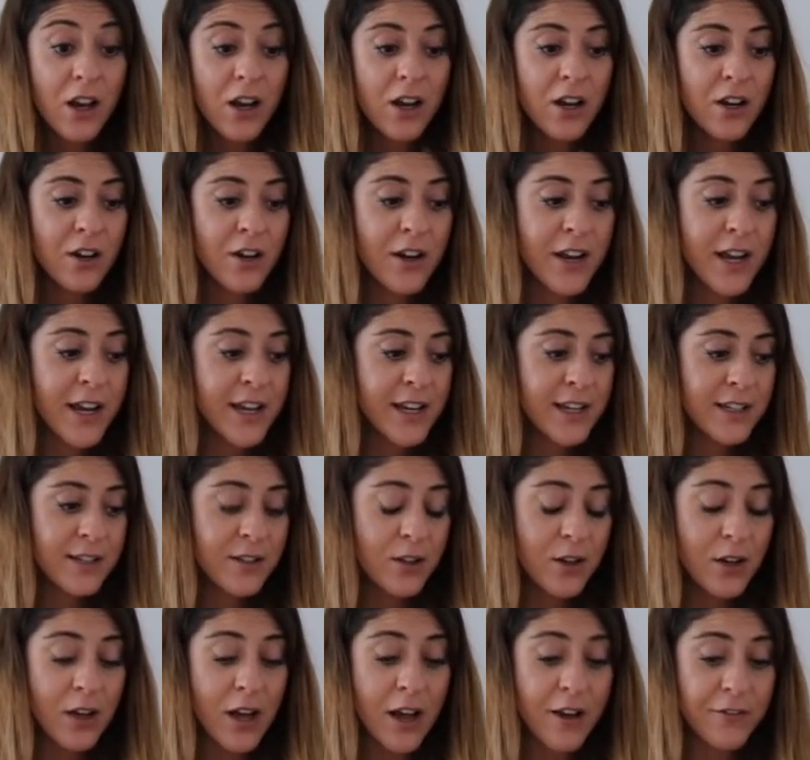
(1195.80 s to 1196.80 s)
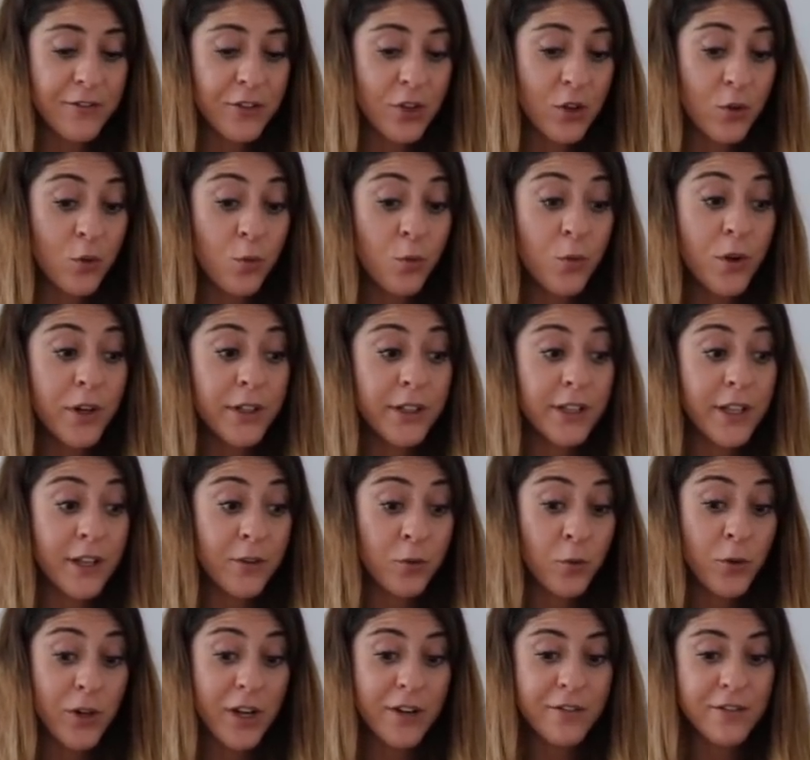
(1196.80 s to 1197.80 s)
all right, after
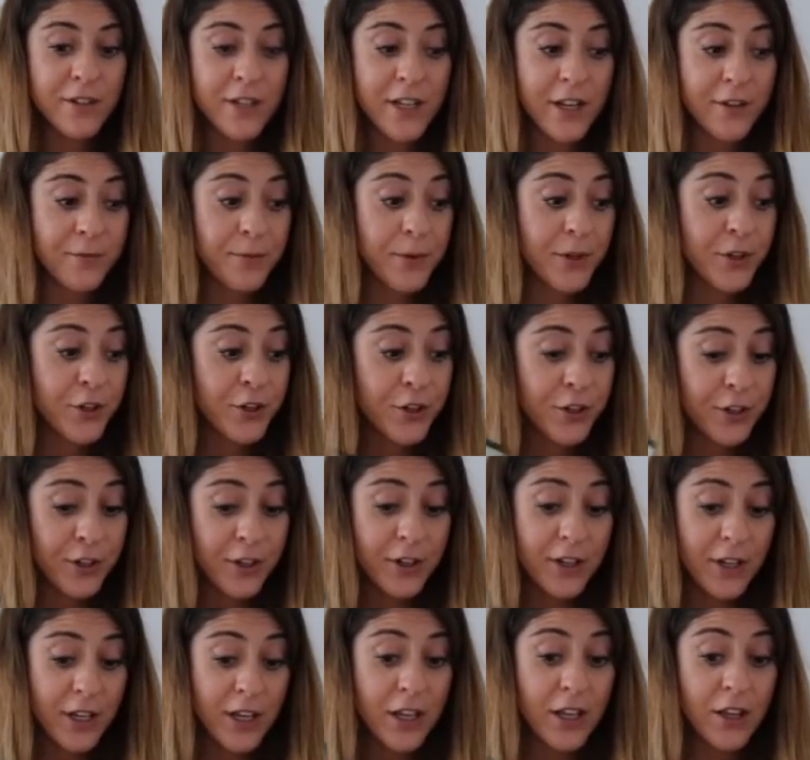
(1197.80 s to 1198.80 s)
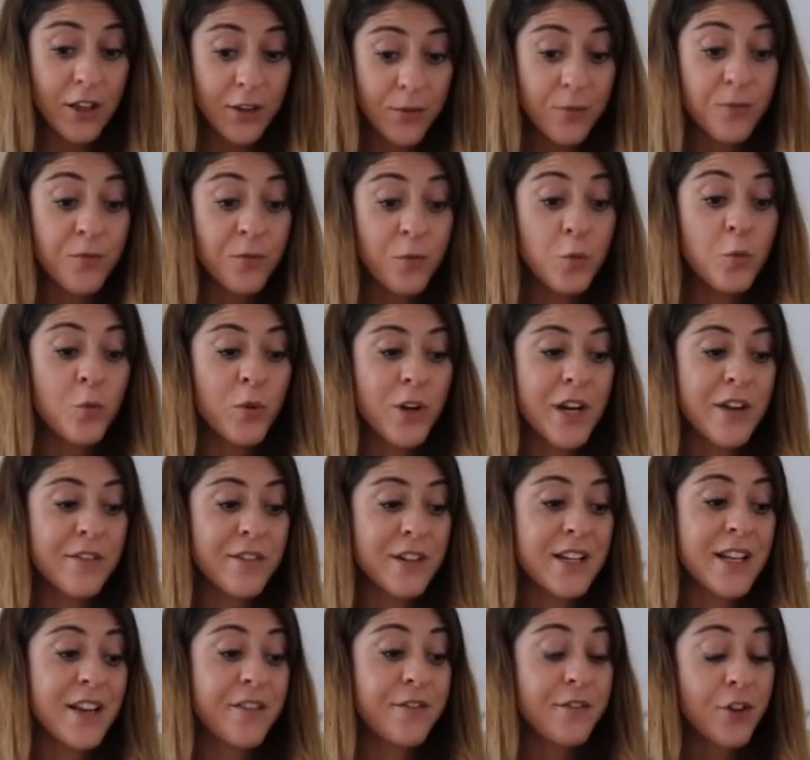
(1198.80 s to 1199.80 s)
what whatever they've been hurt,
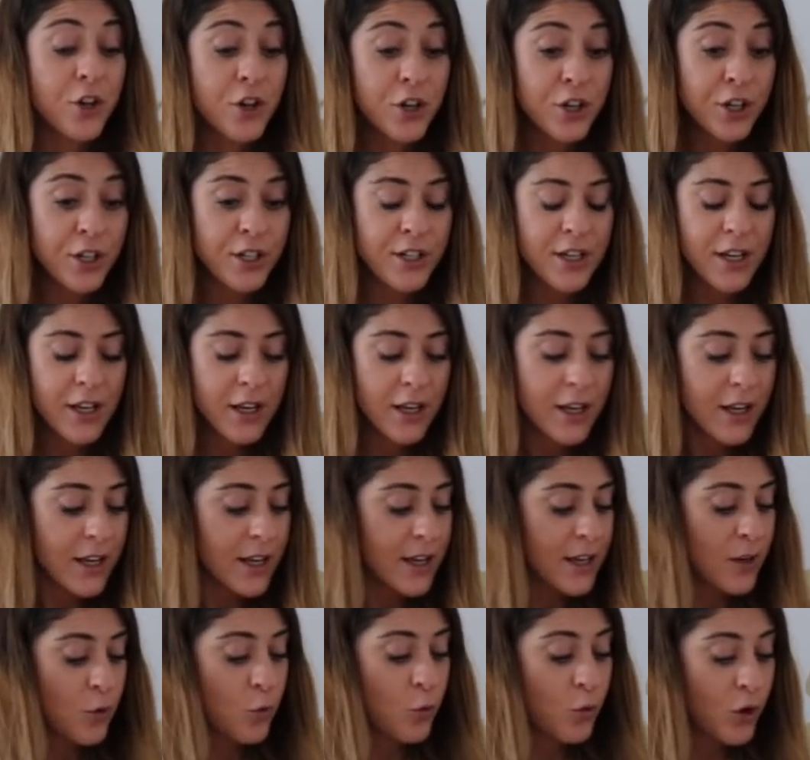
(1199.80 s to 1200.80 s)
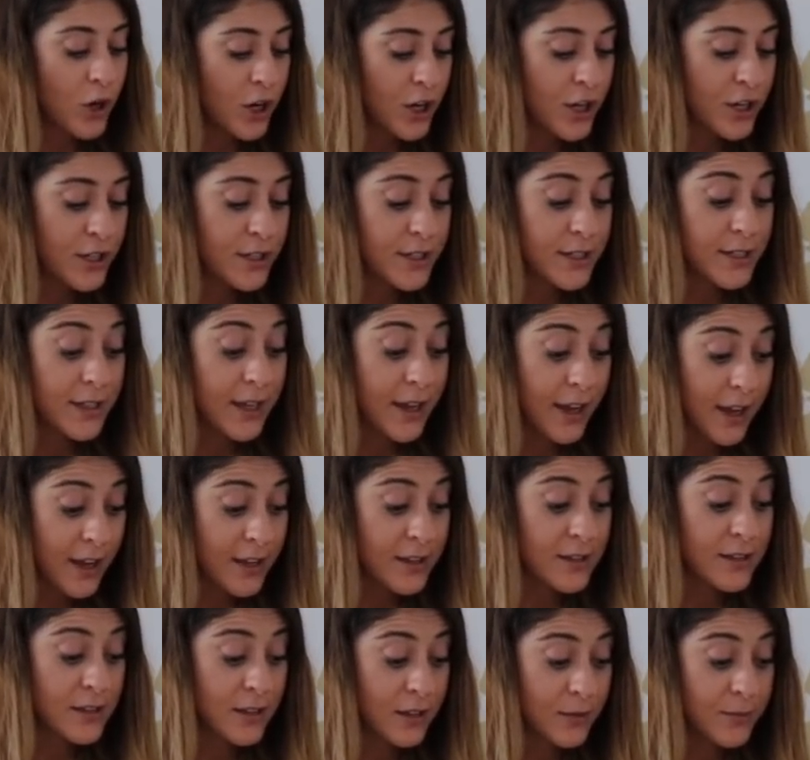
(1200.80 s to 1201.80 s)
whatever they've heard. Words
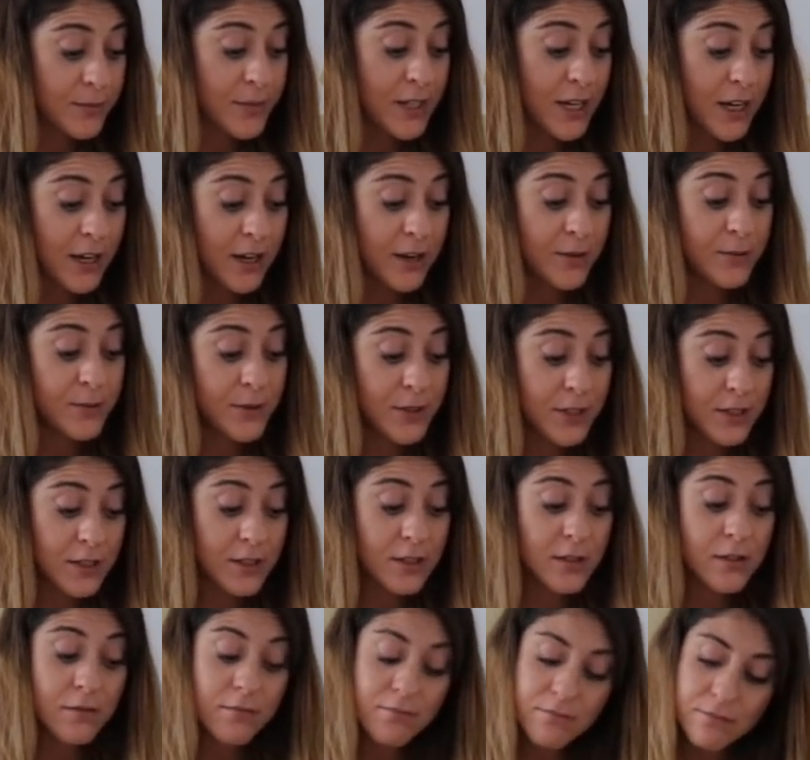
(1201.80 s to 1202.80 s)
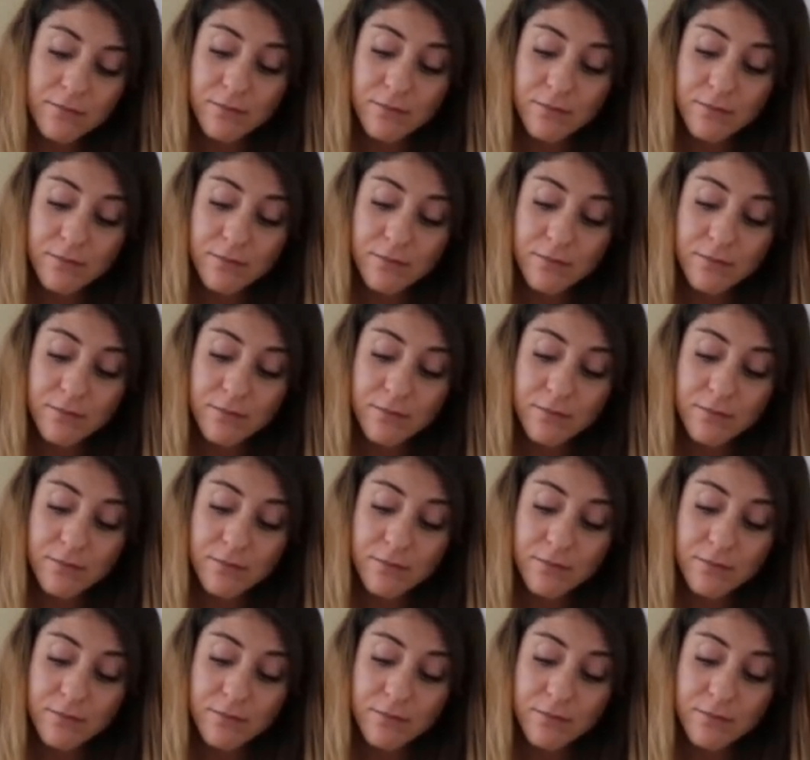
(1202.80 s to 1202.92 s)
can sometimes,